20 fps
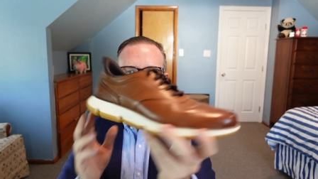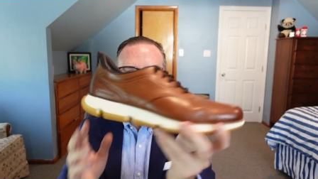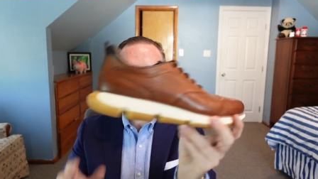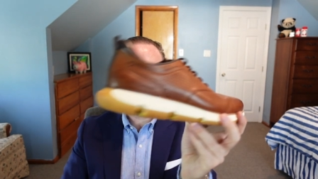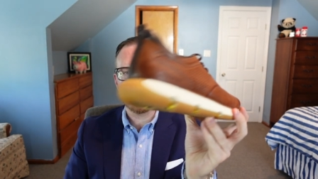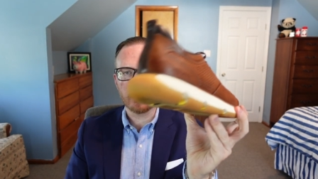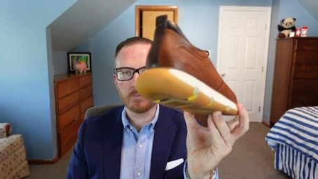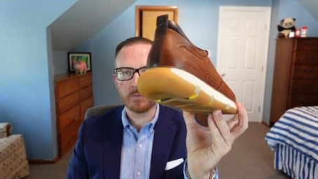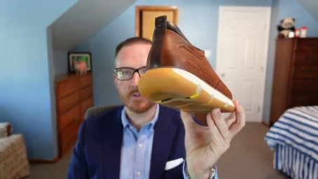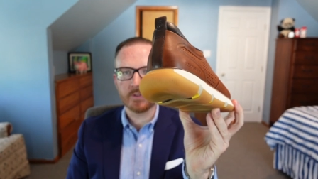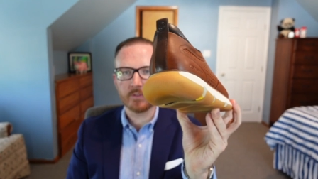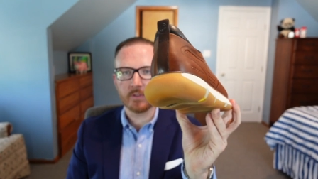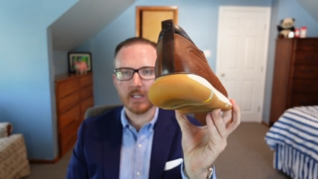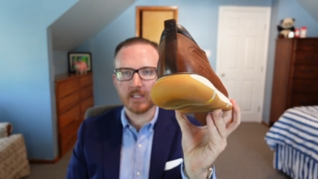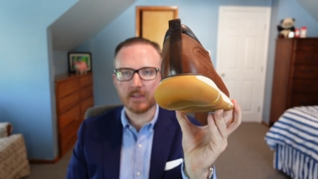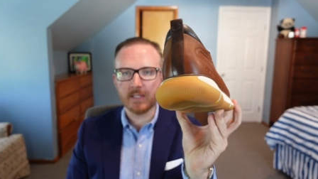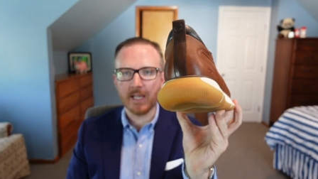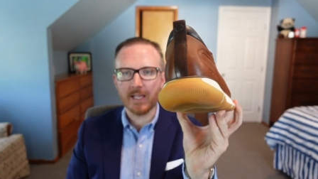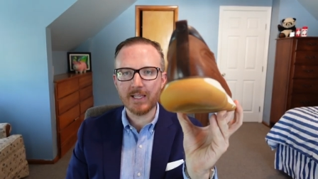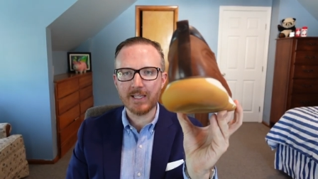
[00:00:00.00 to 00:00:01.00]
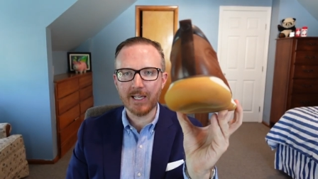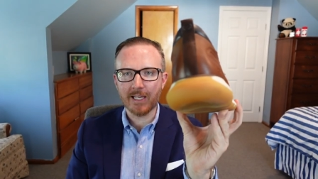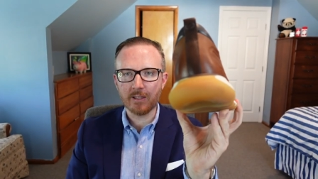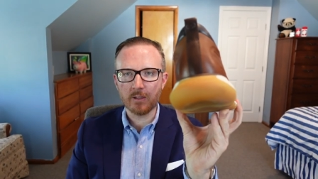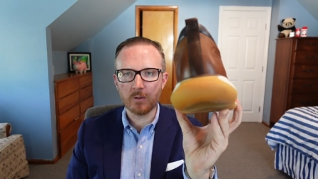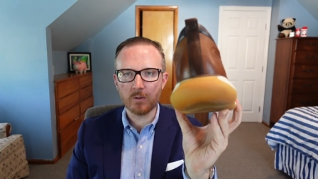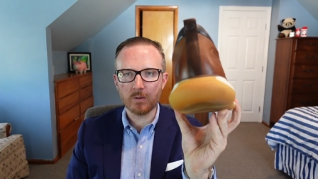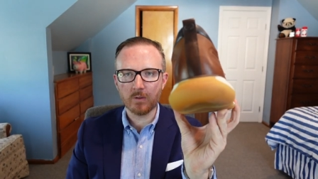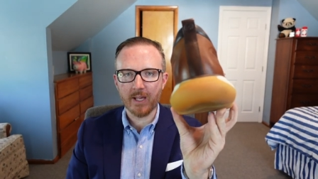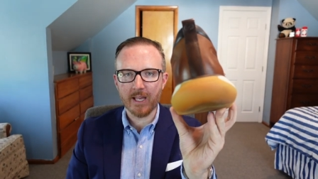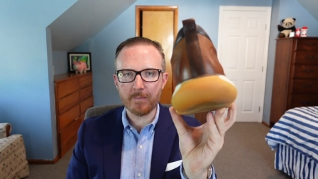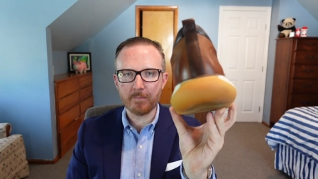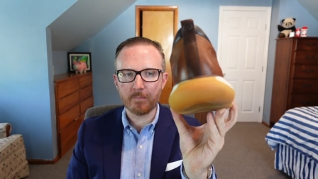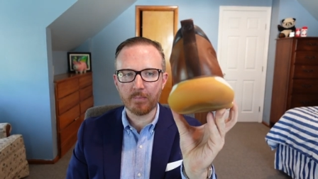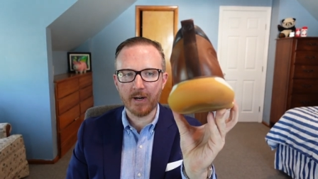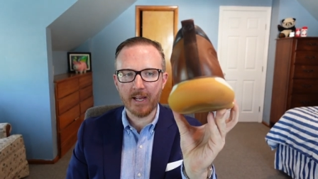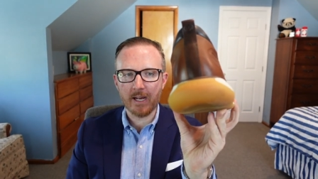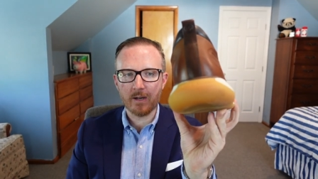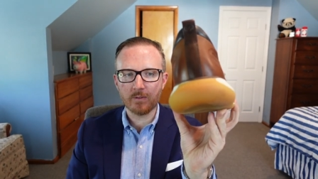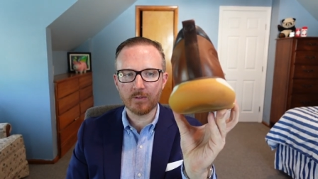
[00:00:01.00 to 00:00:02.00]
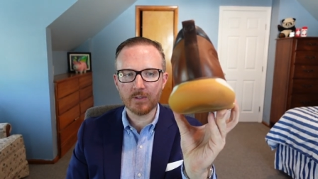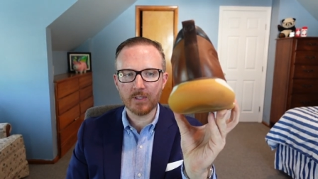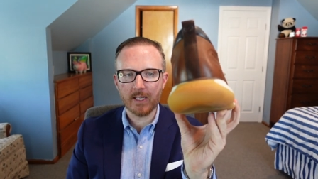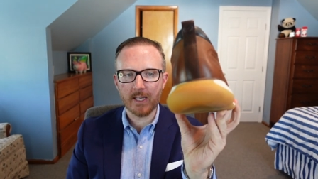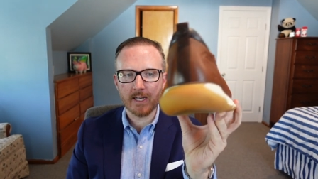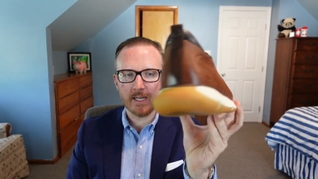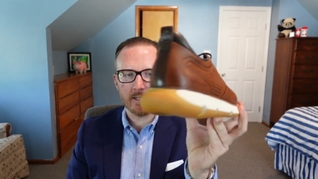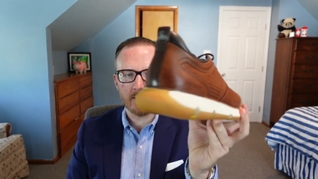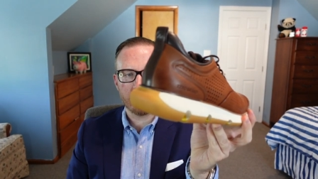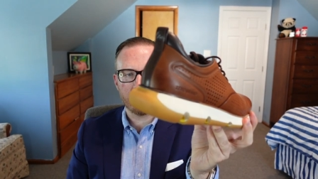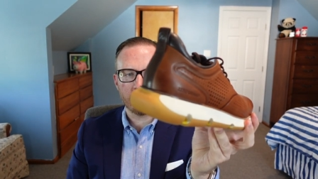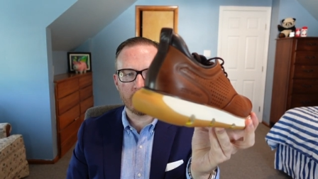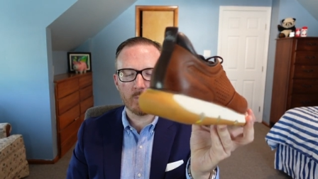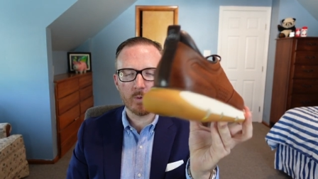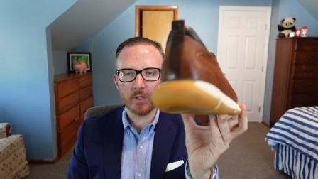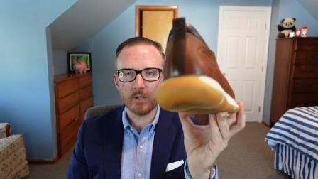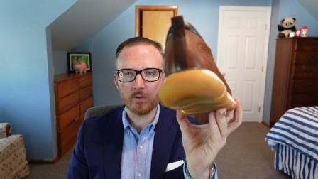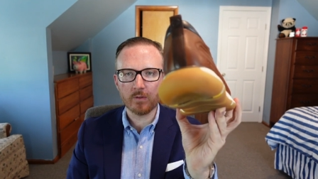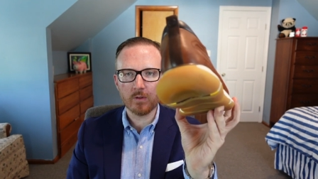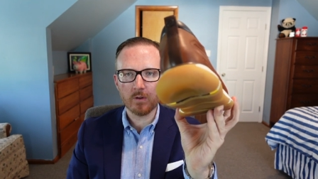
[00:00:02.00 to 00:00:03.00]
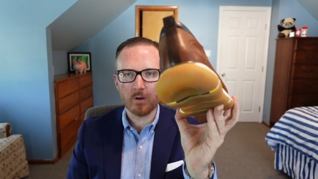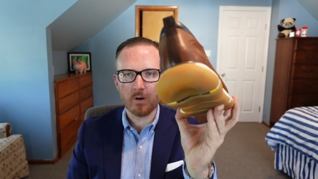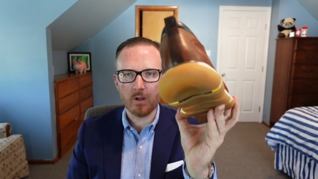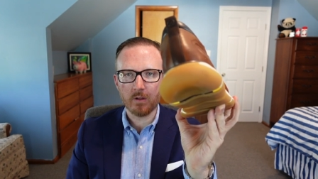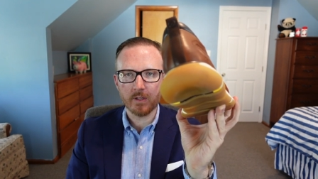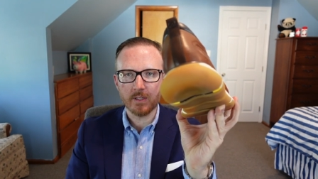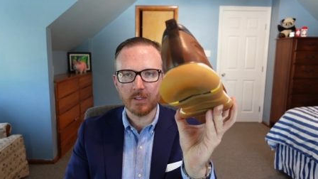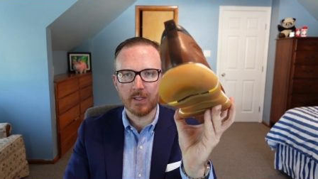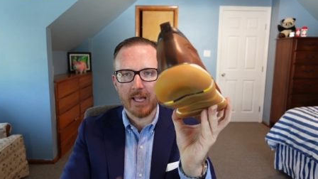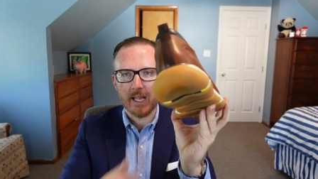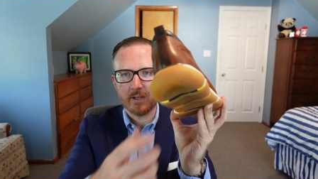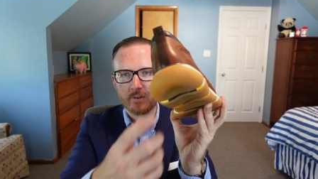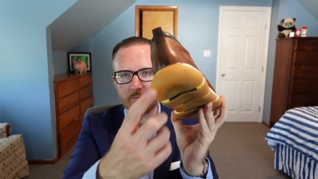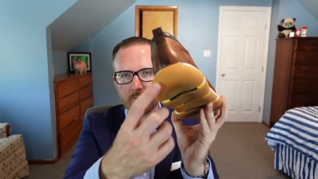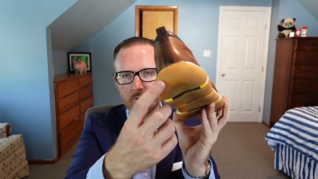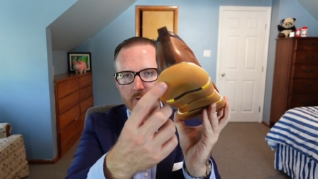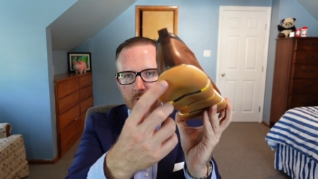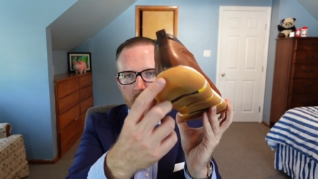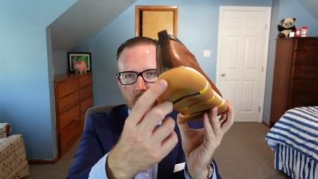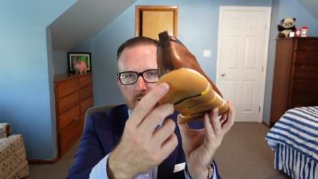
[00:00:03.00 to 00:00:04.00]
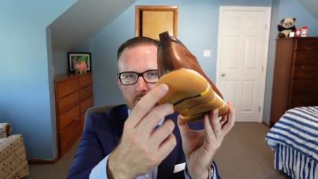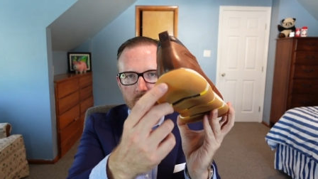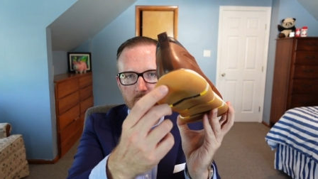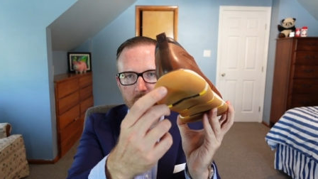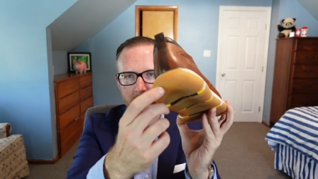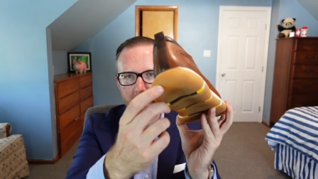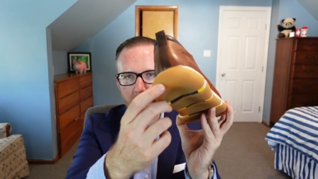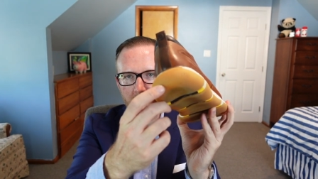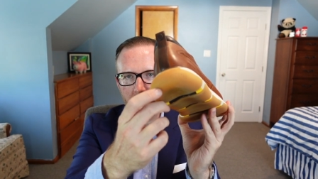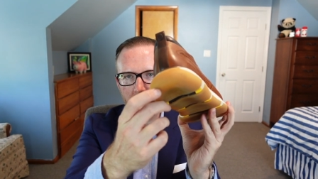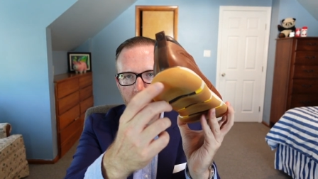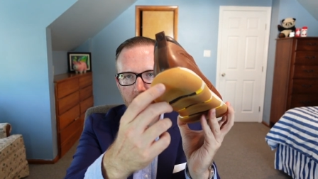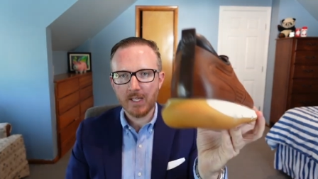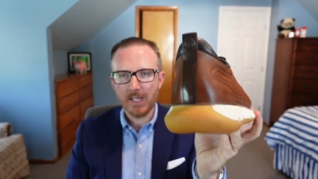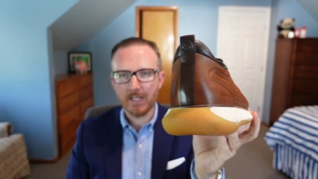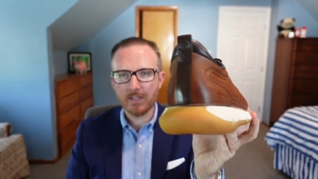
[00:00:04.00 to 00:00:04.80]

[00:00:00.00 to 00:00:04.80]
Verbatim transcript: it's almost like that yellow, light brown, tan, I don't know what you'd call it, natural color rubber.